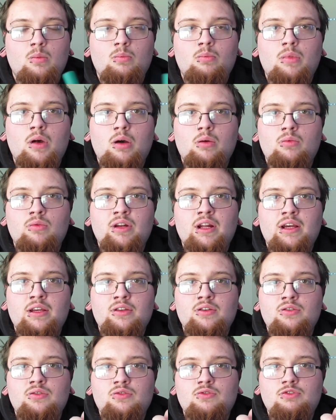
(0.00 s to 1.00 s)
But when
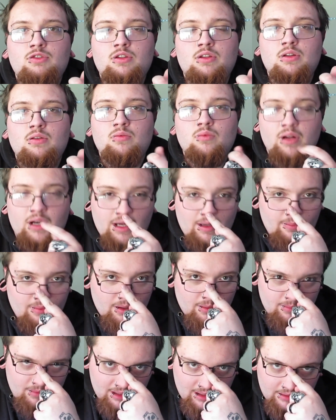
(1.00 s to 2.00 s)
I
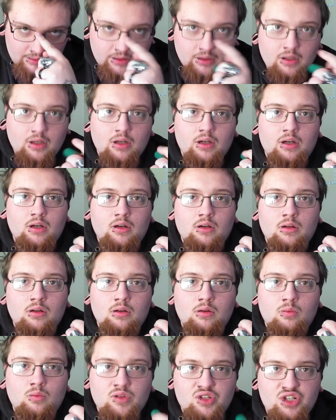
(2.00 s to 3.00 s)
pumped out the
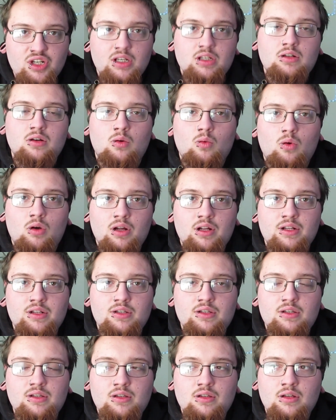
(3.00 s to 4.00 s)
Winchester
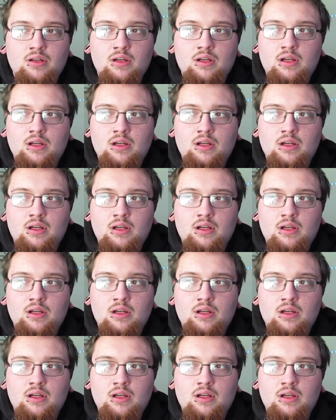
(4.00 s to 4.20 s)
ones,